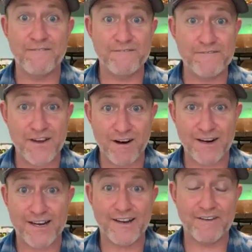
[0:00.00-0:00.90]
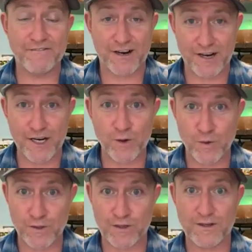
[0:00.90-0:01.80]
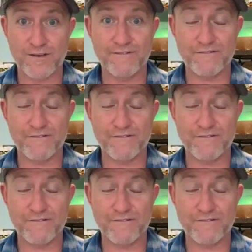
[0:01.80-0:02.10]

very, very cool